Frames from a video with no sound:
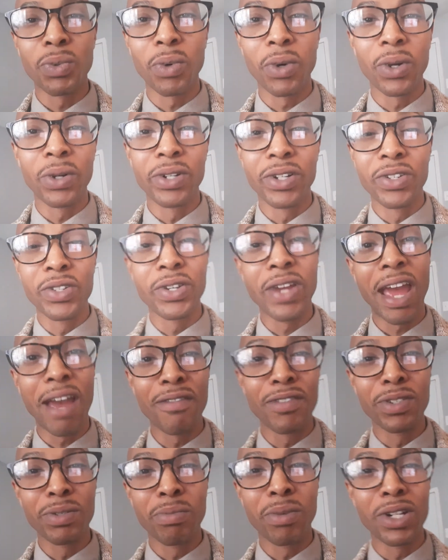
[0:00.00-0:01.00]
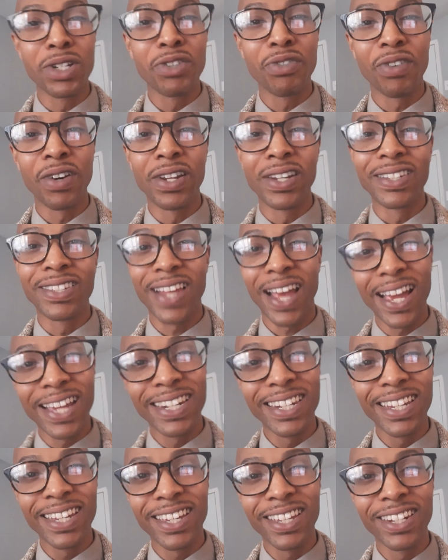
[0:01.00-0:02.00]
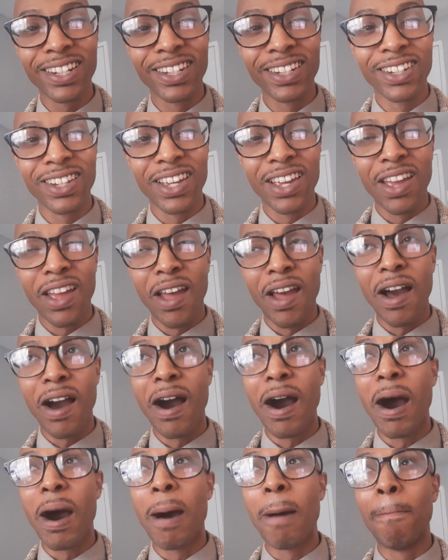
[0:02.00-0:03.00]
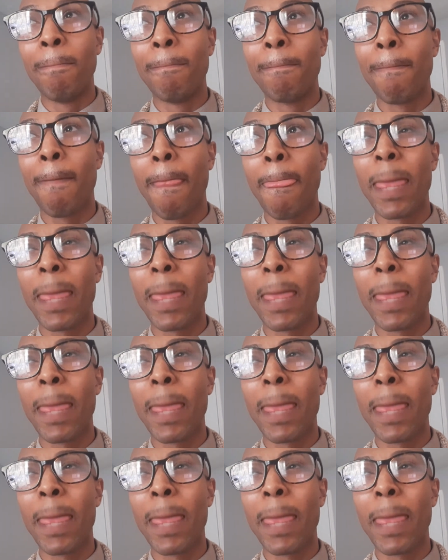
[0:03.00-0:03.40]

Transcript: were did you have as much fun as i did um,